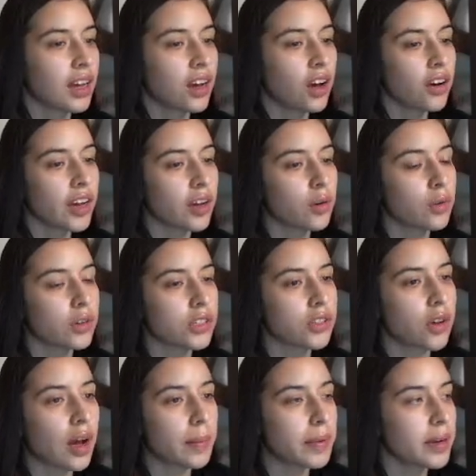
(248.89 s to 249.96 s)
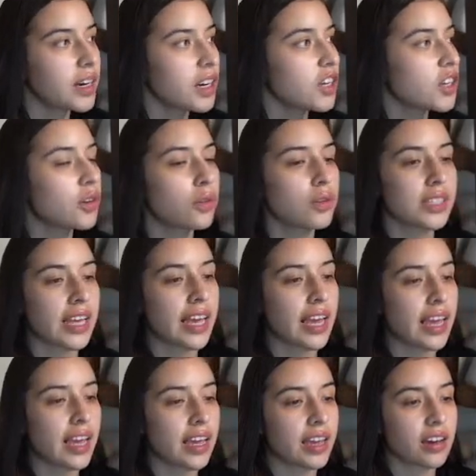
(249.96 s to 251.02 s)
Okay, cool. So I'm going to use
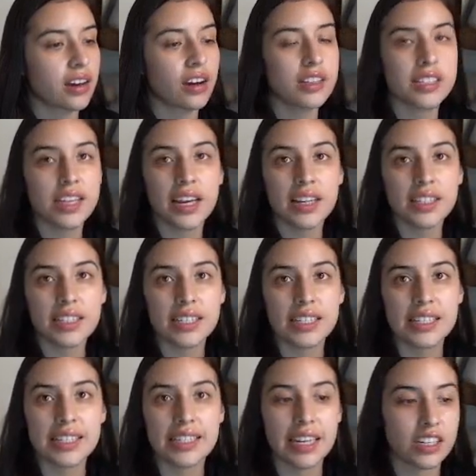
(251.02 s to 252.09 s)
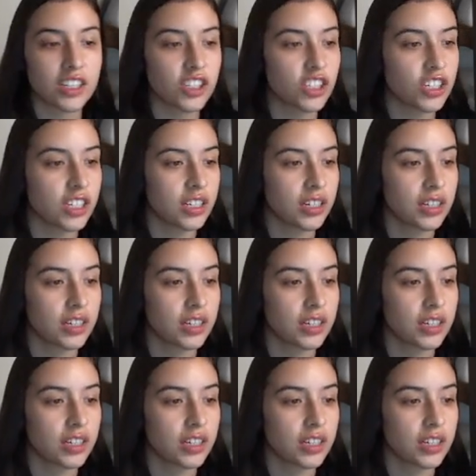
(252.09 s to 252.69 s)
a contact section